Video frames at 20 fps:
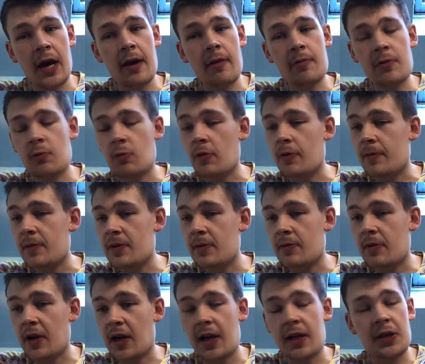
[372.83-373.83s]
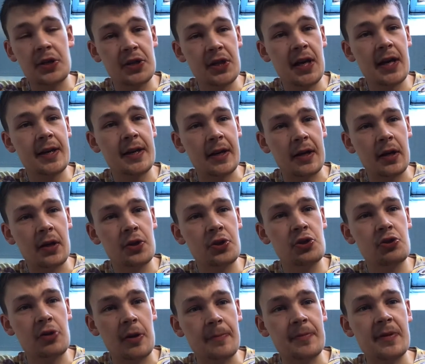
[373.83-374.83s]
I would want Granit Xhaka
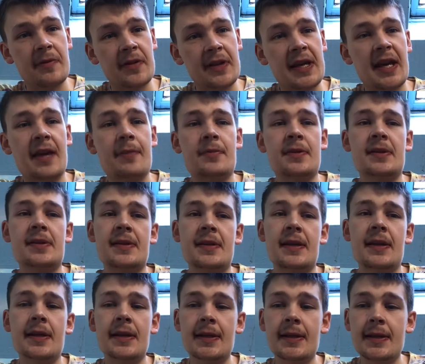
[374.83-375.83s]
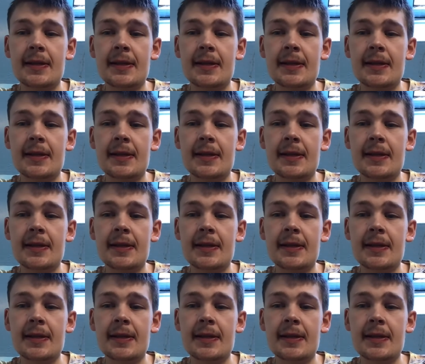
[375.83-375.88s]
stripped of the captaincy.